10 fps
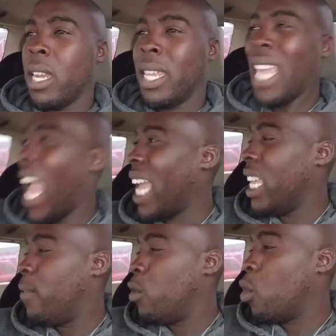yeah,
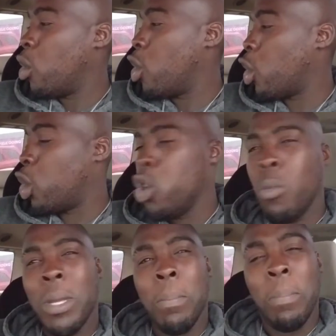even though you're a
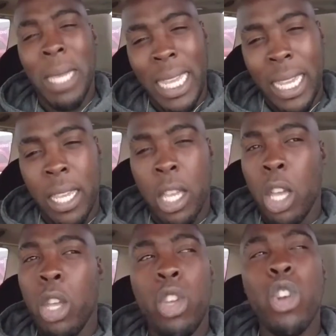human being,
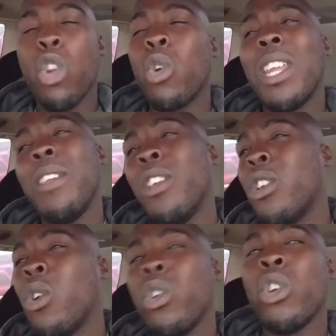you're not
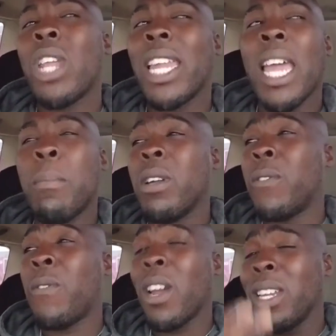that much
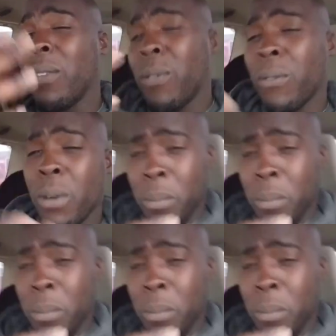far different from